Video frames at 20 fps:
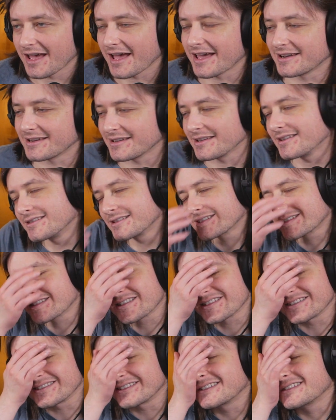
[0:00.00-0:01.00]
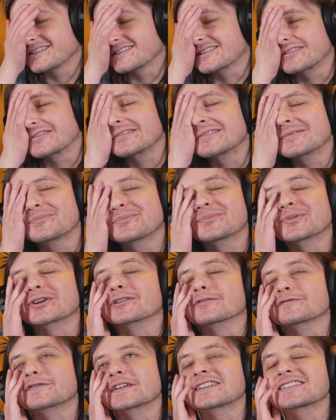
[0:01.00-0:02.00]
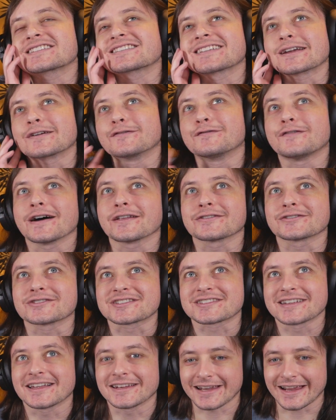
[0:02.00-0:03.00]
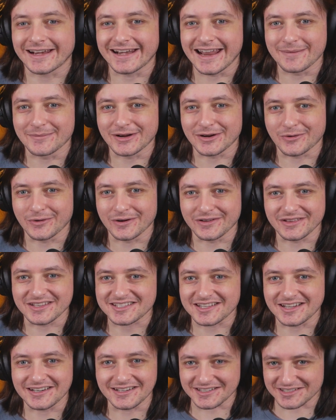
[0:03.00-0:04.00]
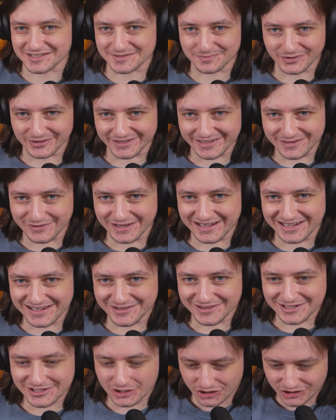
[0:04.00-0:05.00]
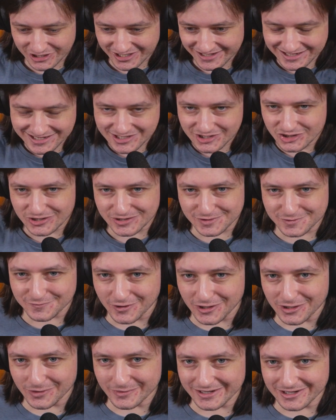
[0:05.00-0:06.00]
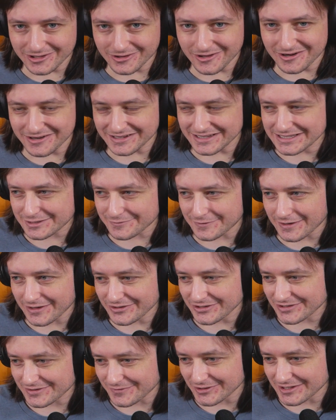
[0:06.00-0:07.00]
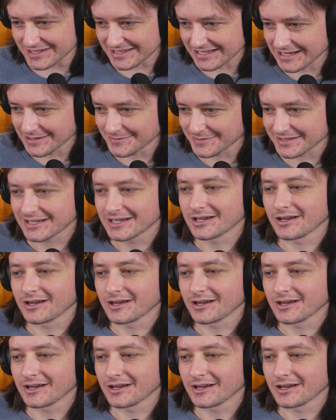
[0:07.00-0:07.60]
And this is the perfect, like, father-son dynamic where the son doesn't believe any of this shit. He's just following along in his father's footsteps.